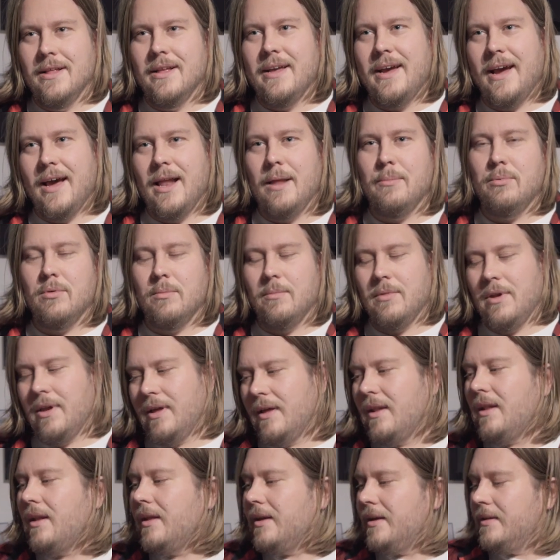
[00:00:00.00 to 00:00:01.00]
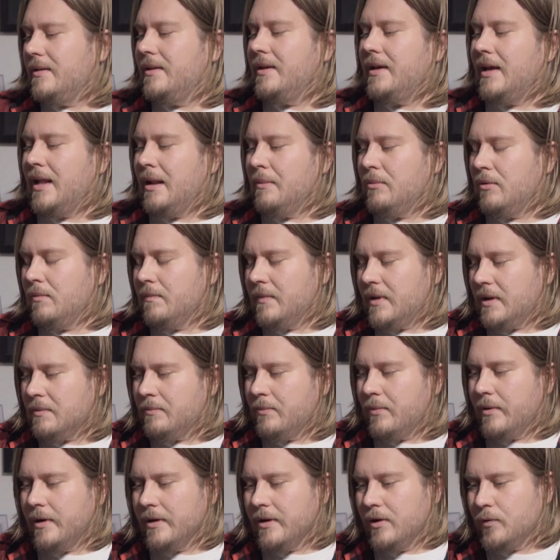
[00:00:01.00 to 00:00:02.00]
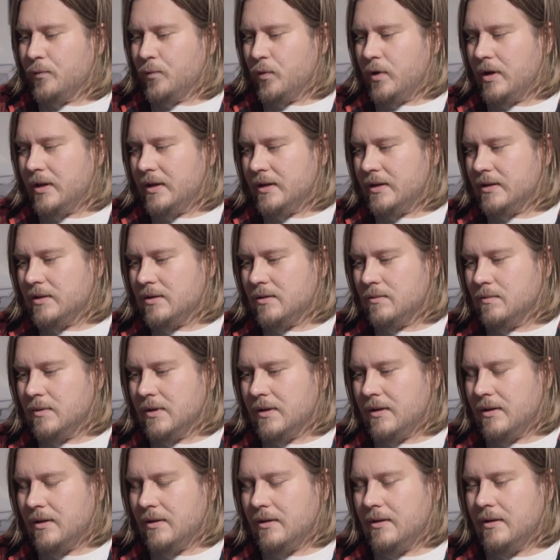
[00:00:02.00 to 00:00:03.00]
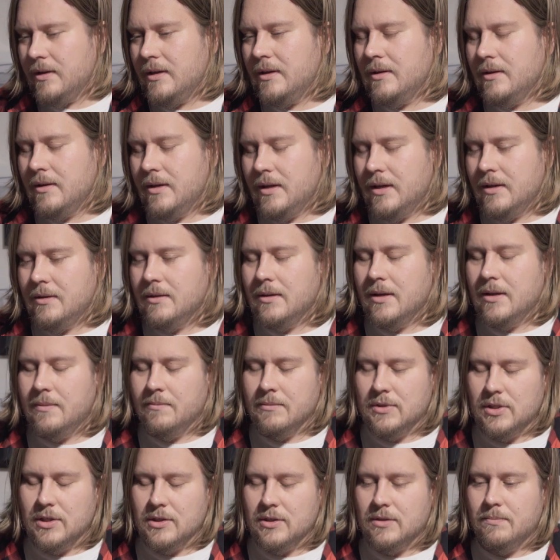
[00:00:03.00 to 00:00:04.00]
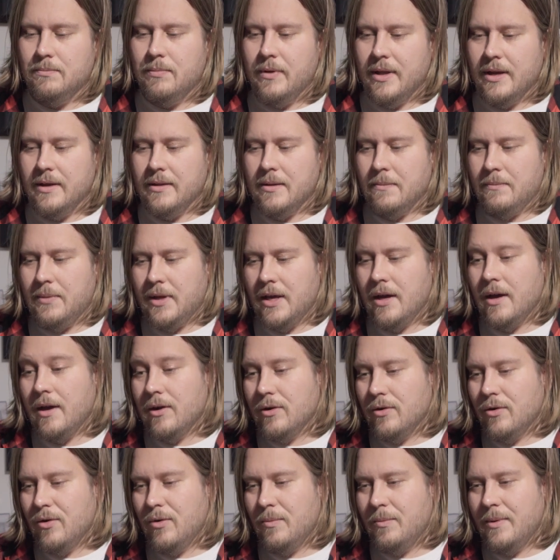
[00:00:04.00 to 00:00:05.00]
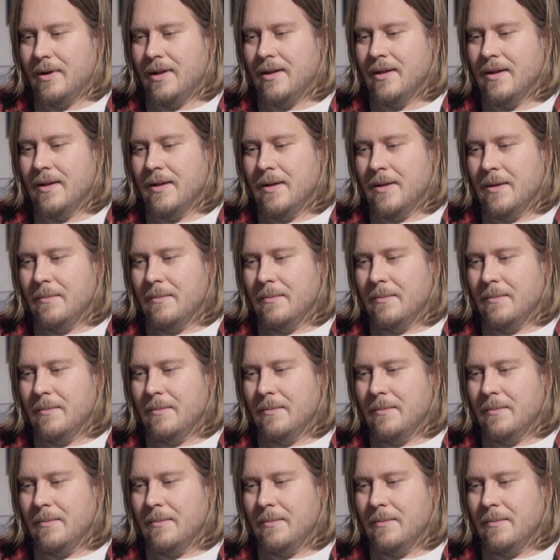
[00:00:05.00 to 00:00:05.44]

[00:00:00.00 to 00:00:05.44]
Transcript: album, like the album that Brian released with him just playing the piano, but